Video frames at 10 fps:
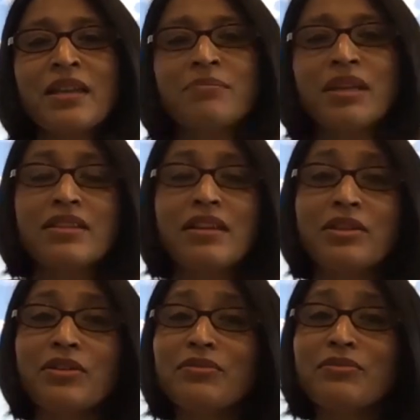But you
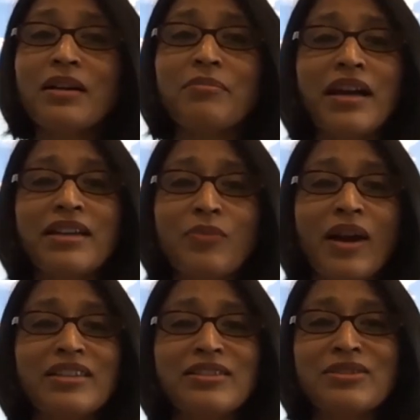know, uh, my
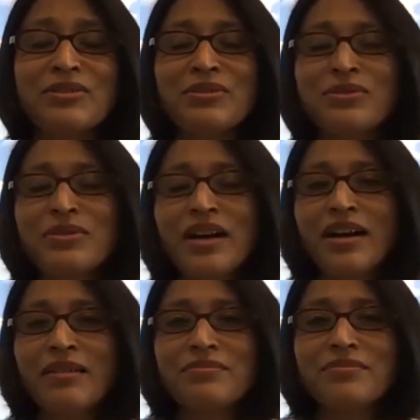advice to
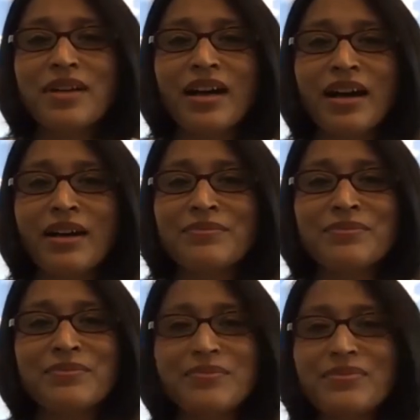um, um,